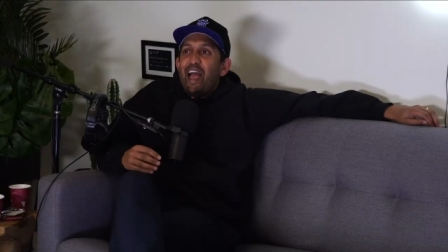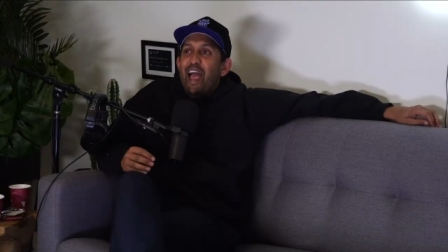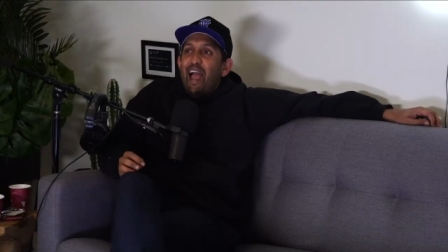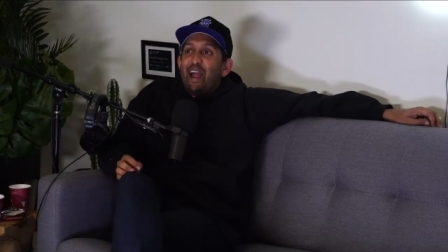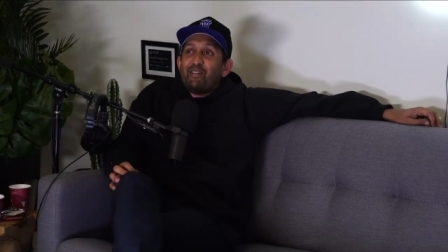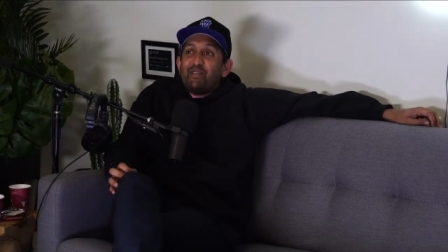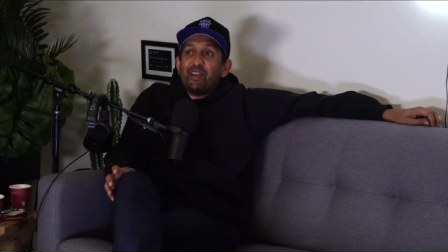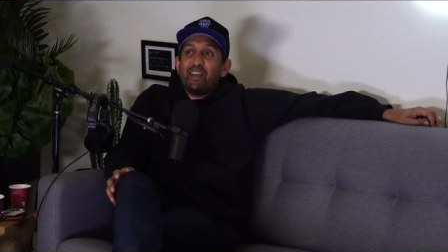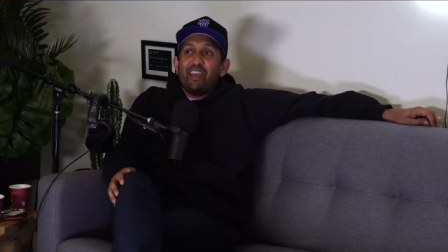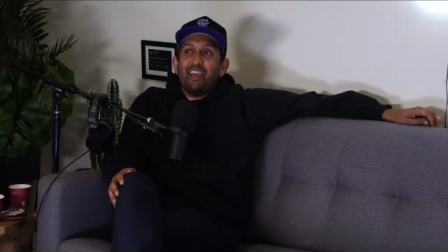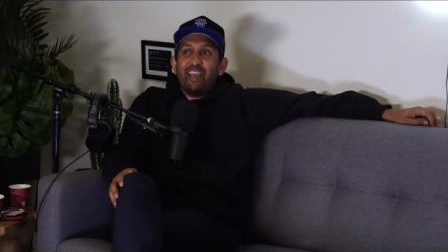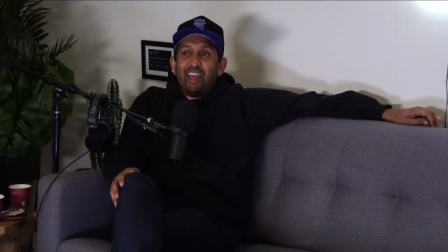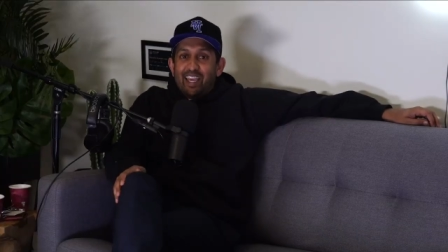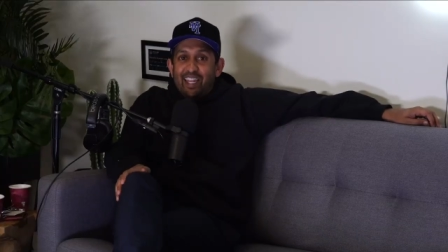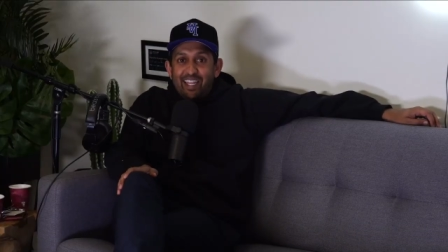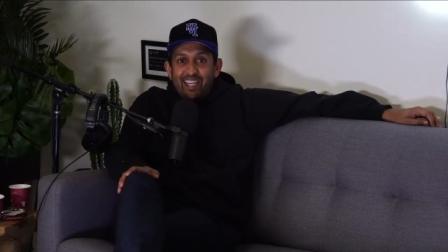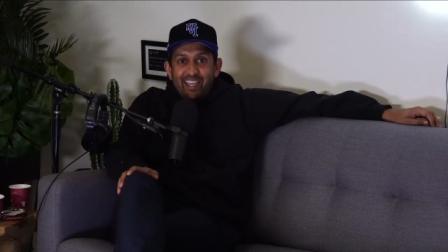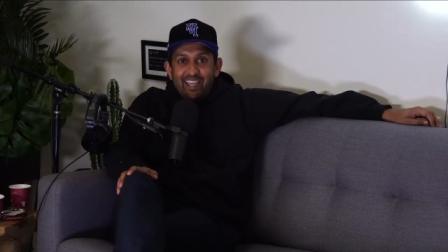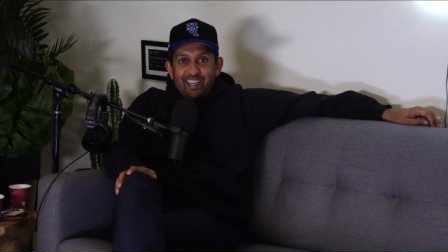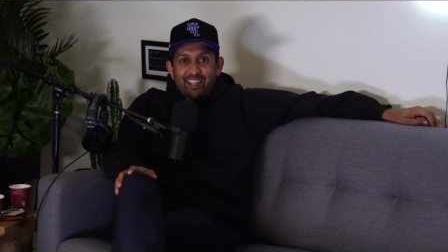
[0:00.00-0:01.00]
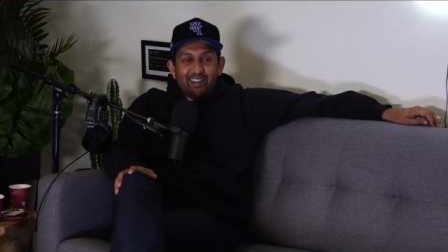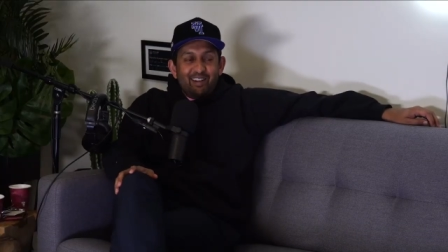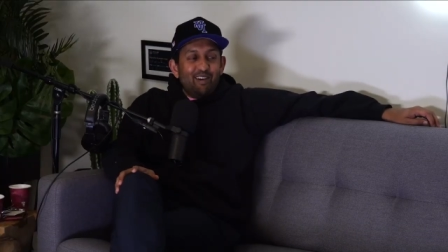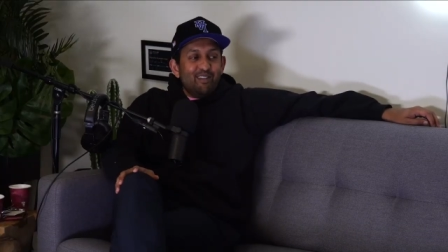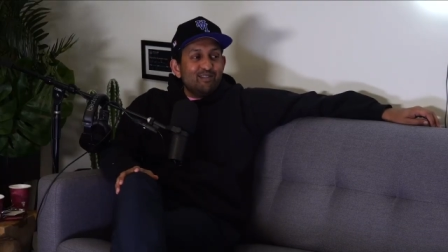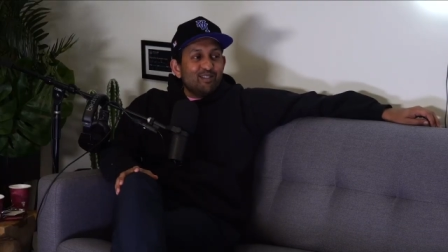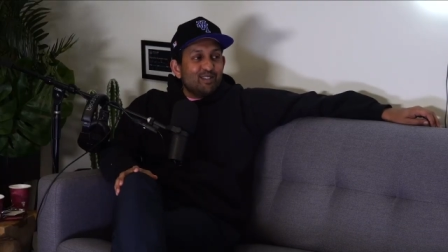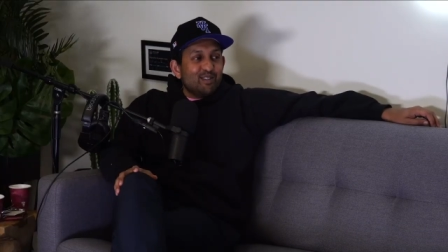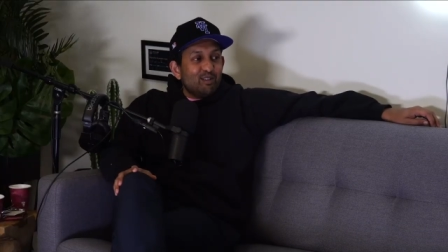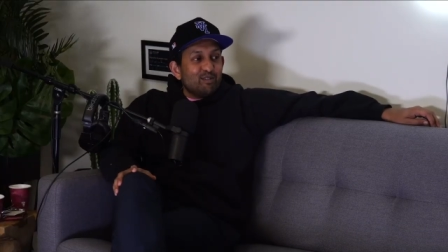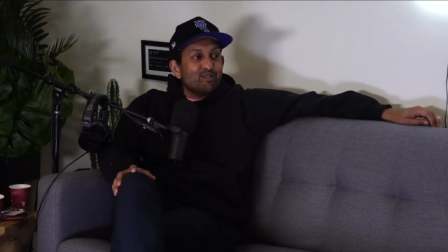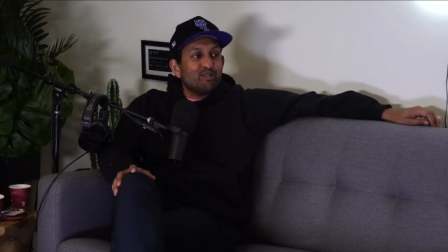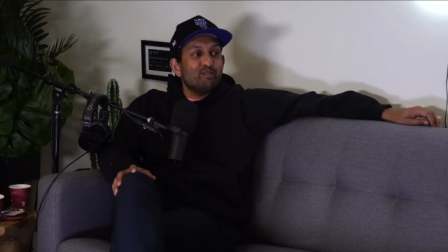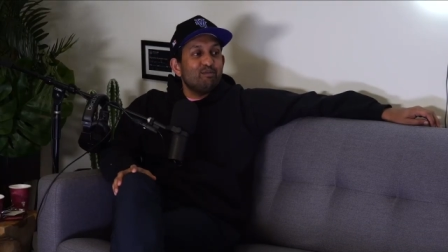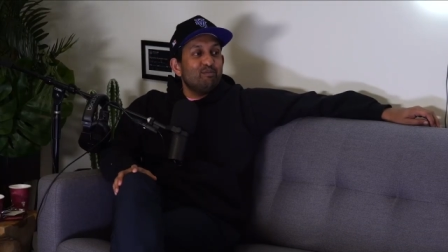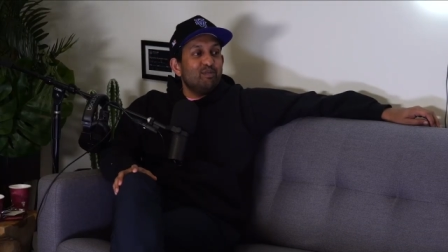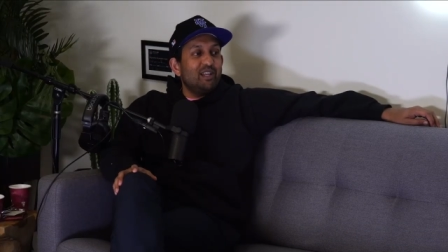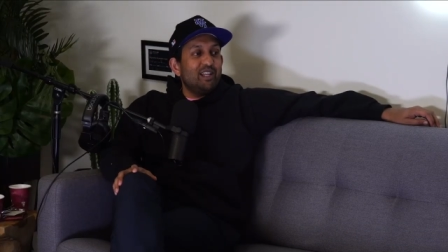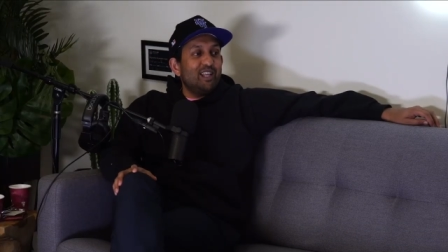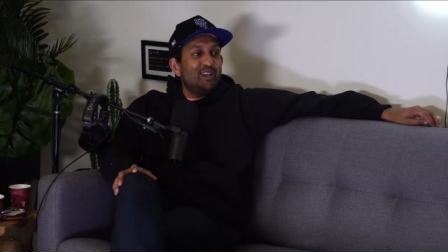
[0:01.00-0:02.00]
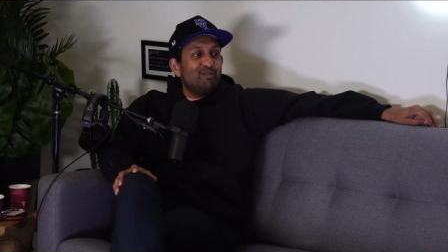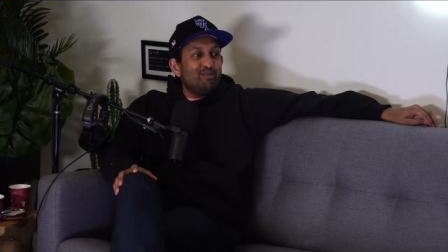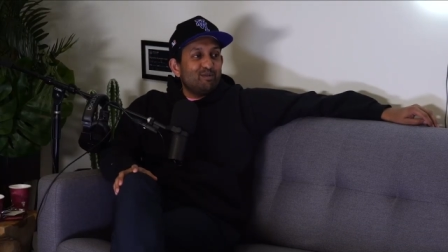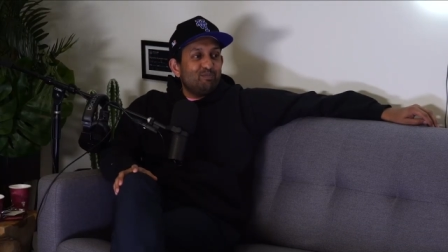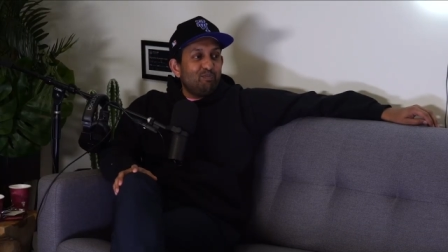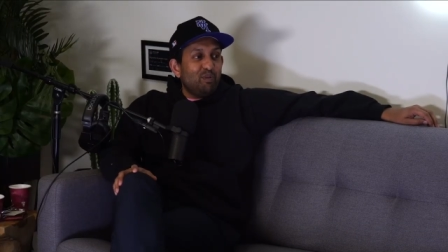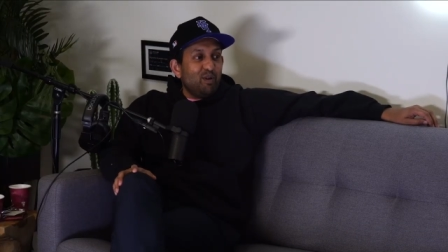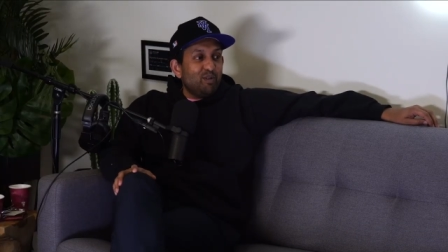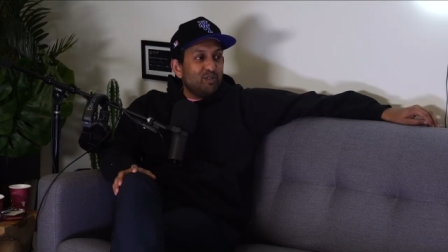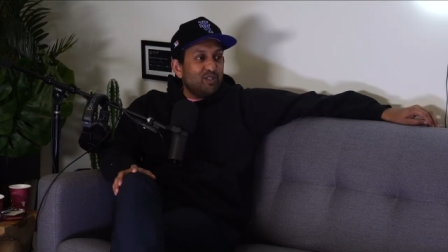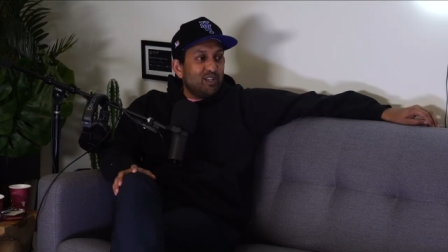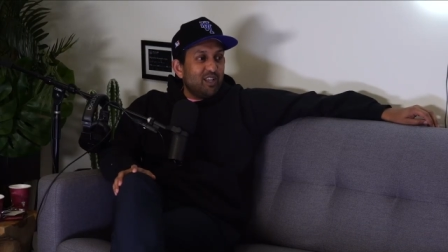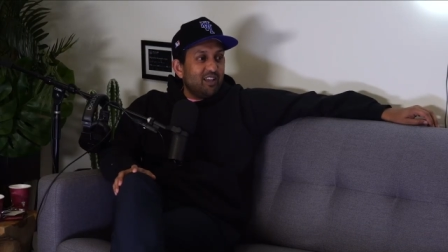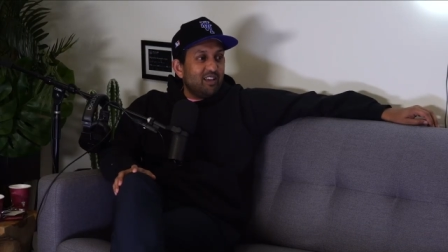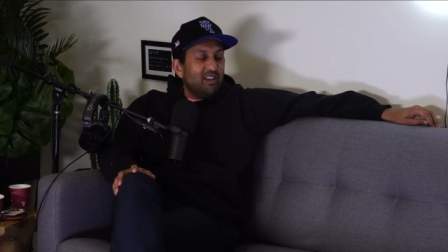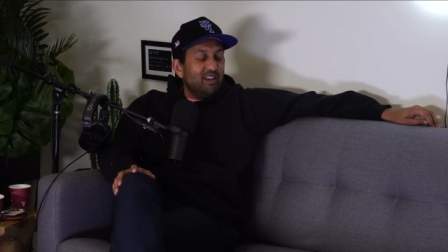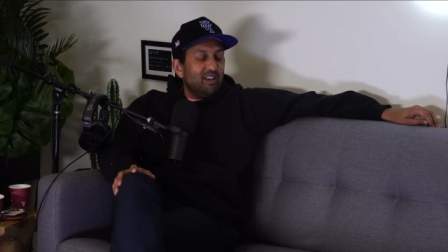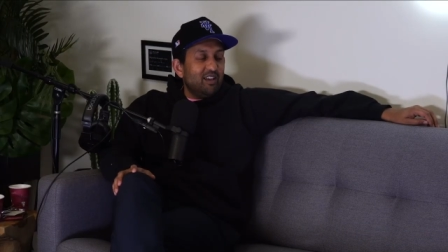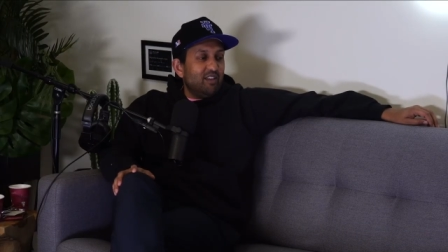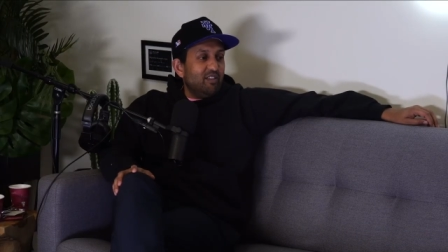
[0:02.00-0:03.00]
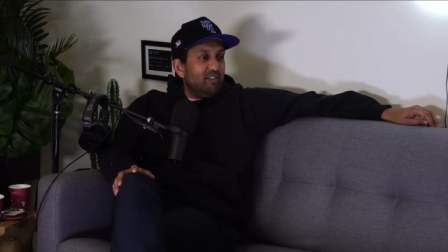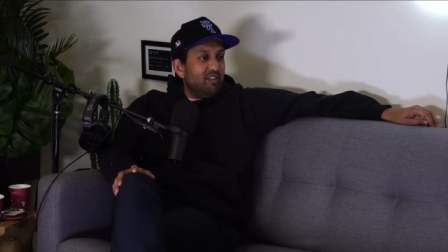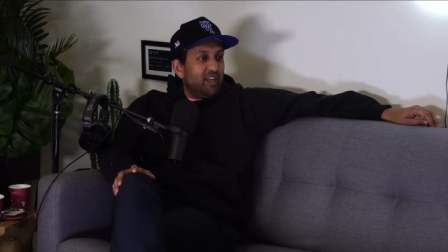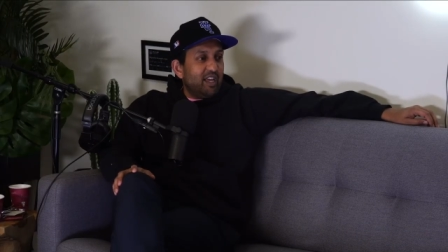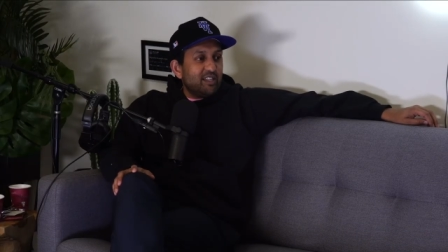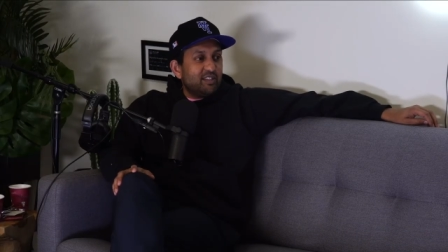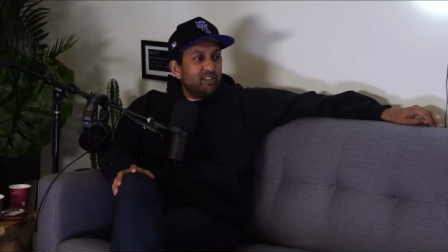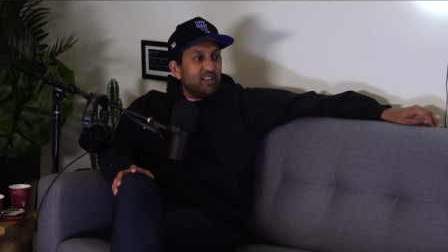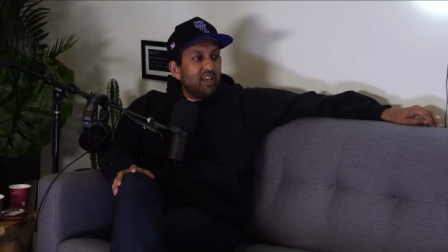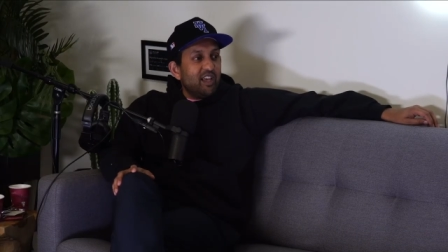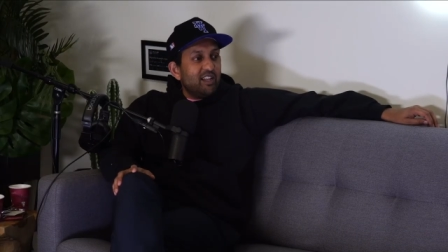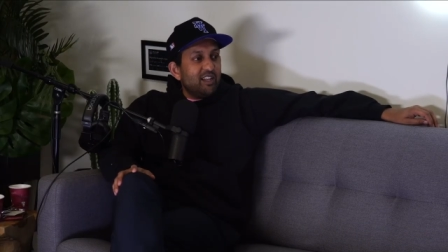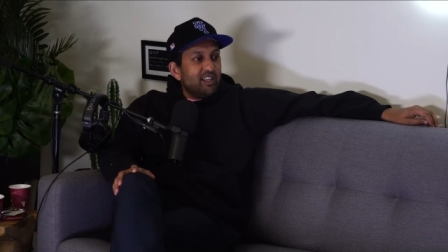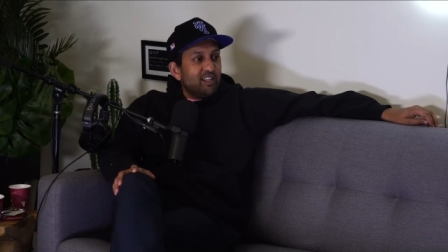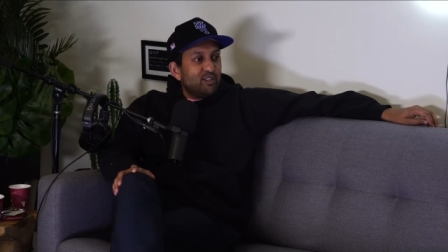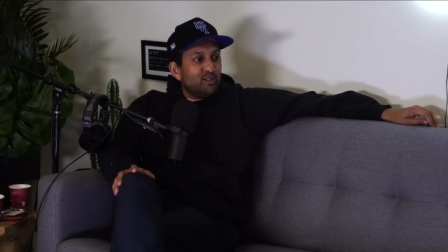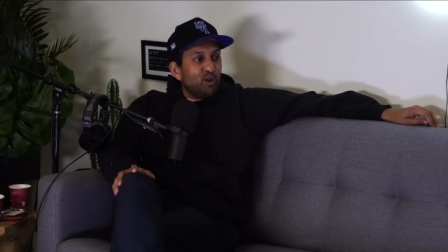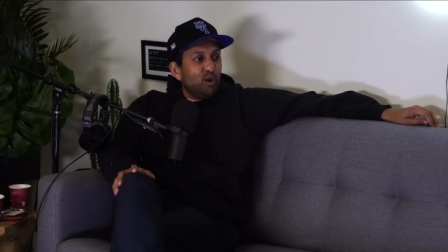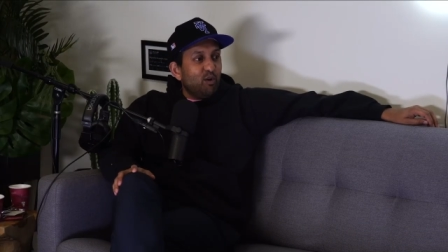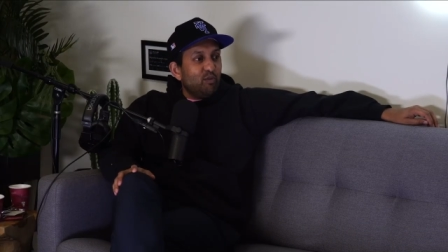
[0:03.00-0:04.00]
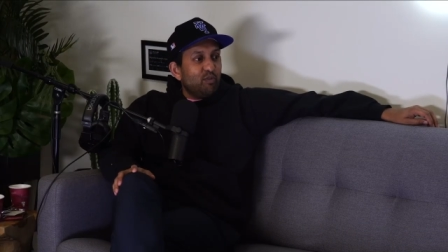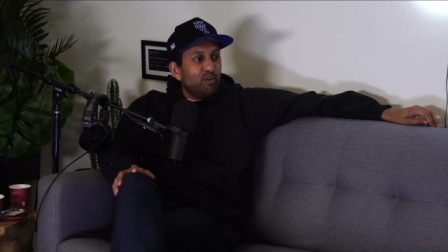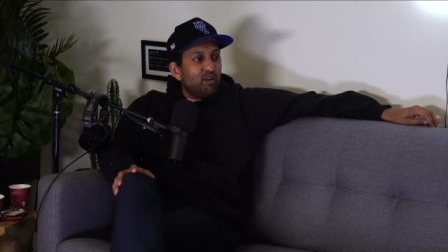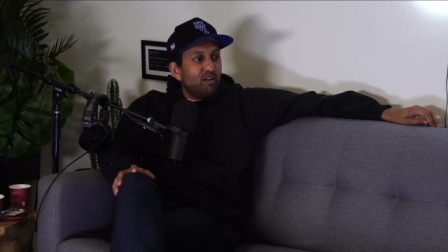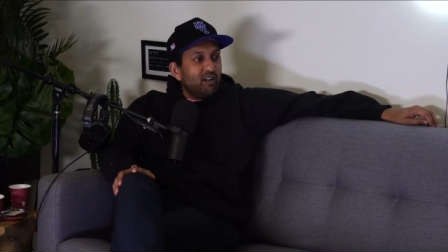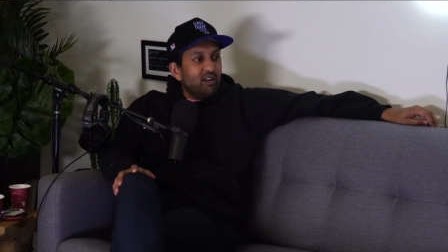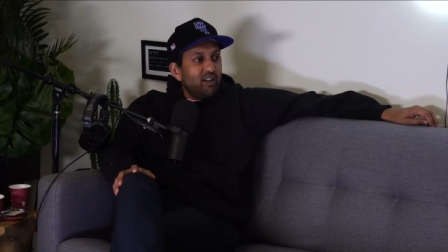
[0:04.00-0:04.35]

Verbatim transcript: every idiot on social media was posting, that's it, it's over.